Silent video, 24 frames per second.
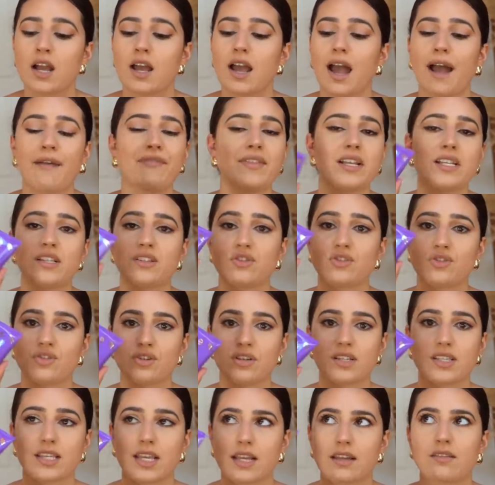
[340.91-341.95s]
And this is
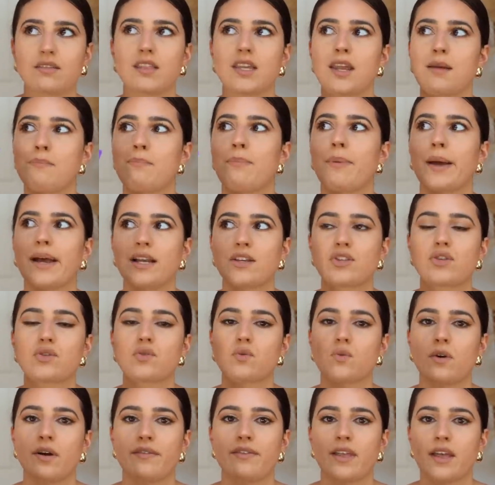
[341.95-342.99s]
just like the best
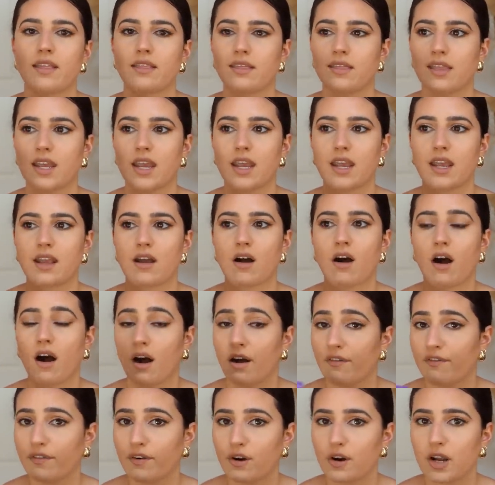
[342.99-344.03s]
one that they
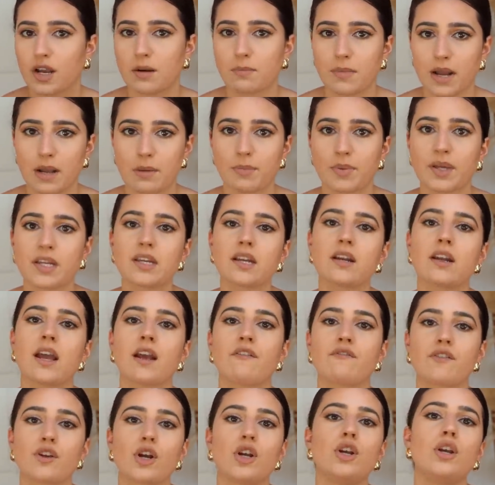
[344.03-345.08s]
offer, in my opinion,
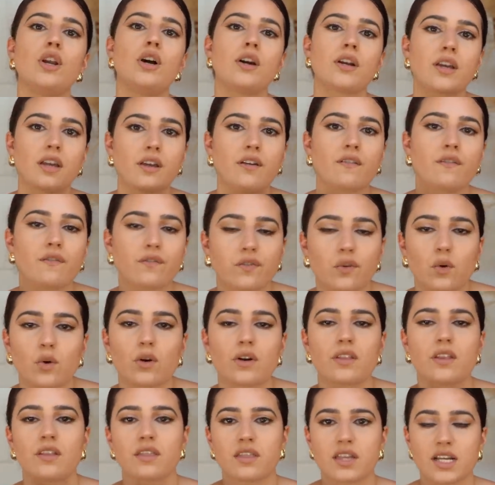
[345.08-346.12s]
if you're looking
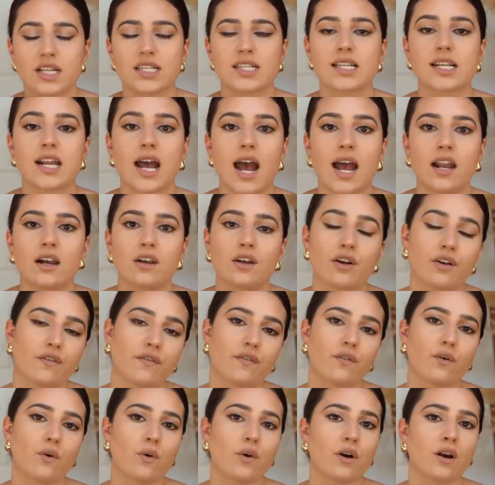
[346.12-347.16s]
for the things that I look
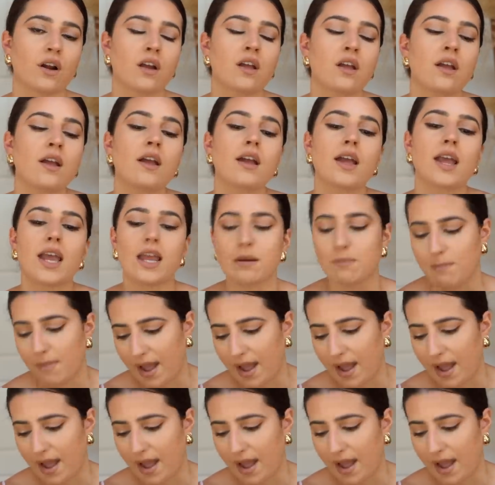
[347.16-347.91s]
for in